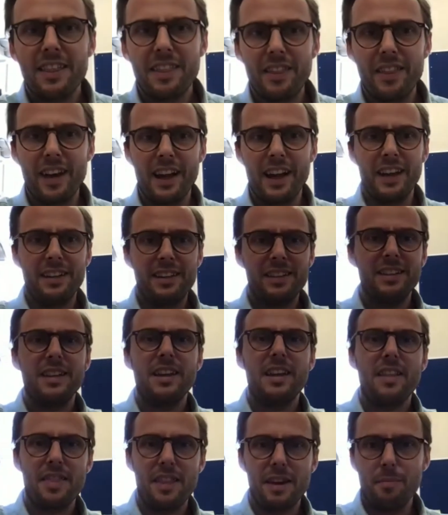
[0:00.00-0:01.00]
that
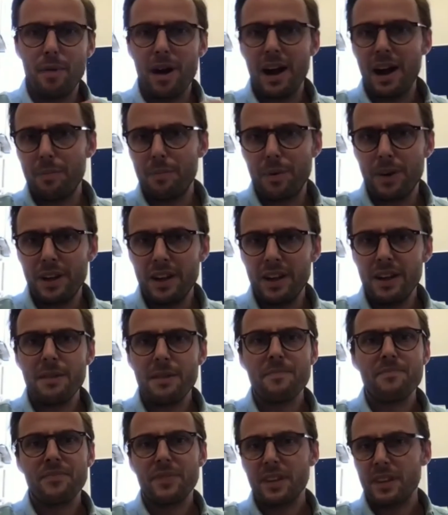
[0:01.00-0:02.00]
there might be,
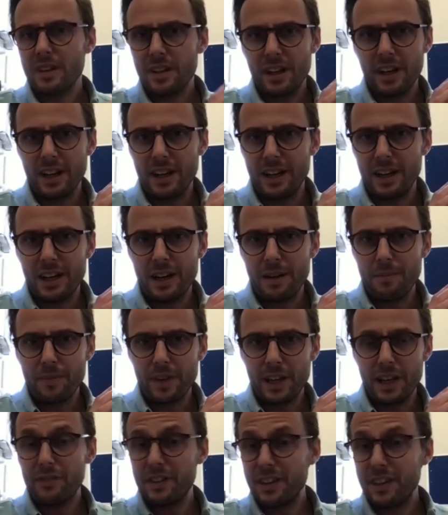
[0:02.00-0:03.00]

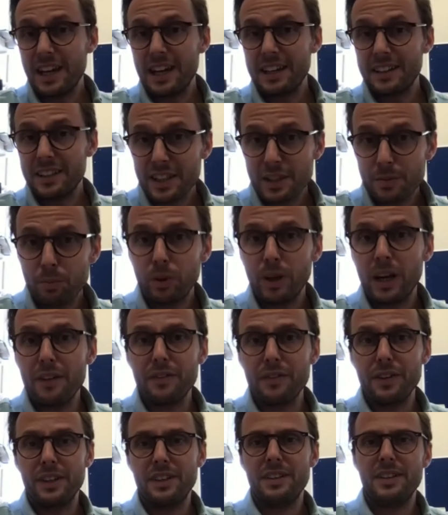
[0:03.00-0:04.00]
if the data is
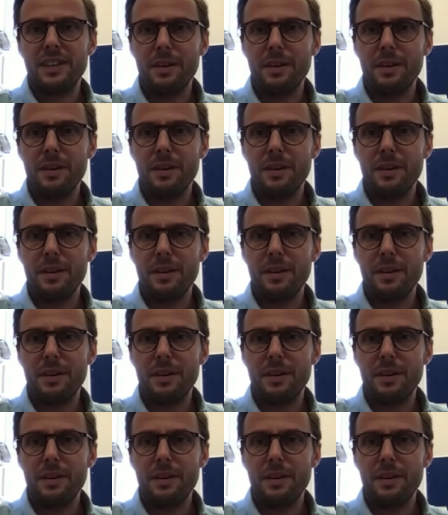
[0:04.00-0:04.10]
private,